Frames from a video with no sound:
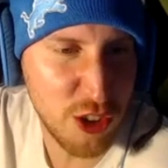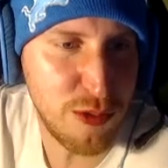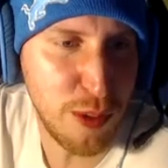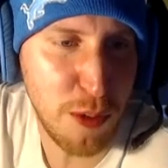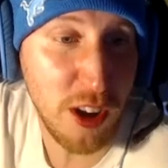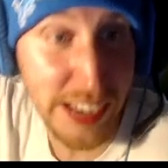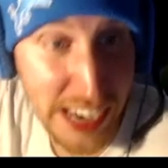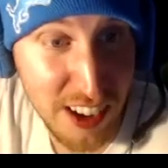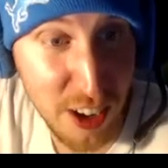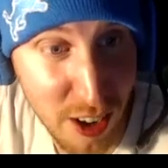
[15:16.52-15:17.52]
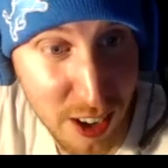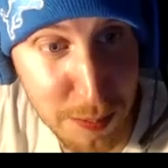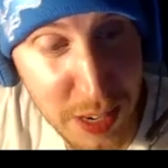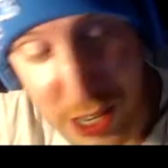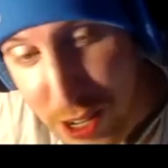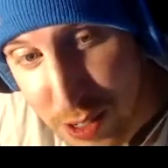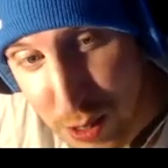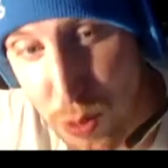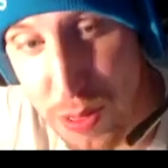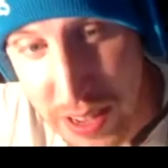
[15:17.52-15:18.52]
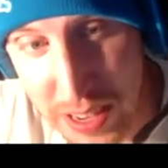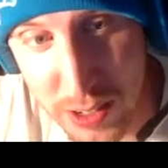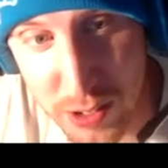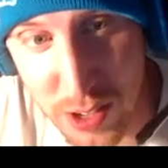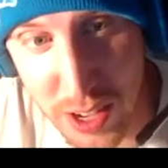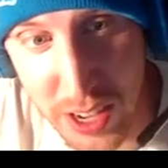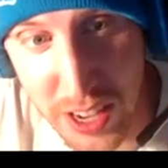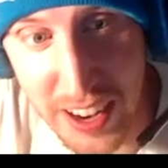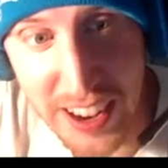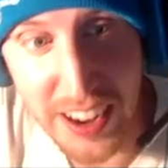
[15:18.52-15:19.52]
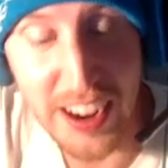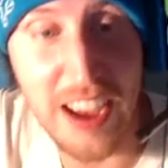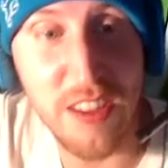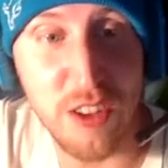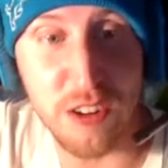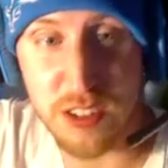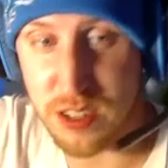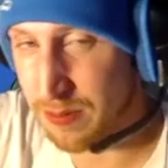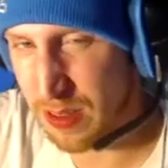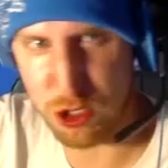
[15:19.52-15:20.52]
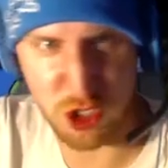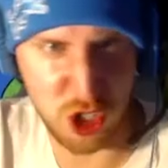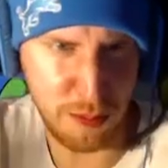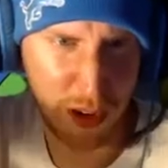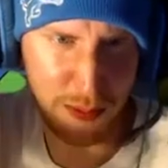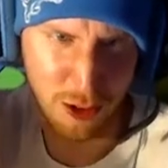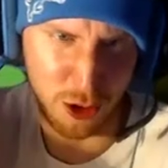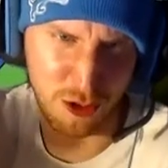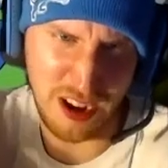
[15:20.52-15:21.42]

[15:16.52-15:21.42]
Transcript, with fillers: football and an arm. He caught 2 things. And then he was jumping up. He was